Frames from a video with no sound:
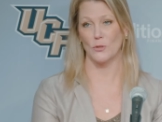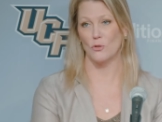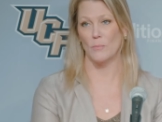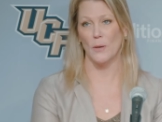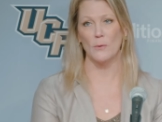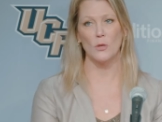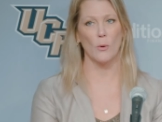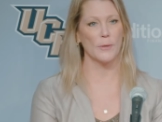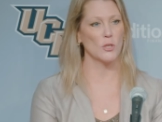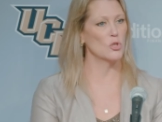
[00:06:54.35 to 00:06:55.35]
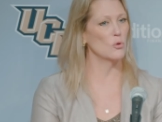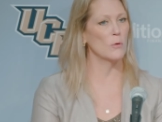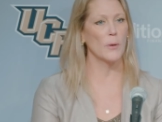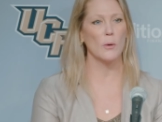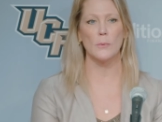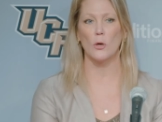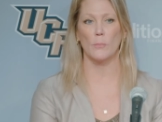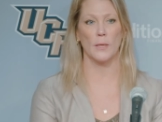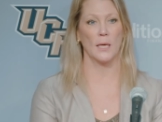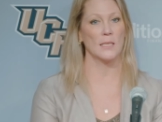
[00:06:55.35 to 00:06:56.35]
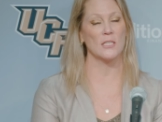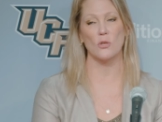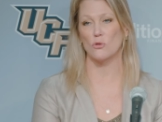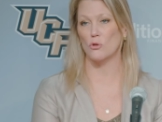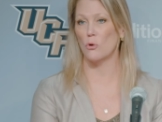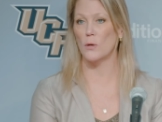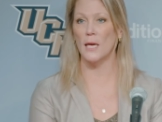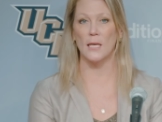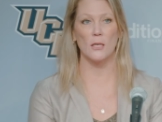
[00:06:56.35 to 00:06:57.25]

Shoot the ball when you're open. Just shoot the ball when you're open. You got Desto, she'll go get it.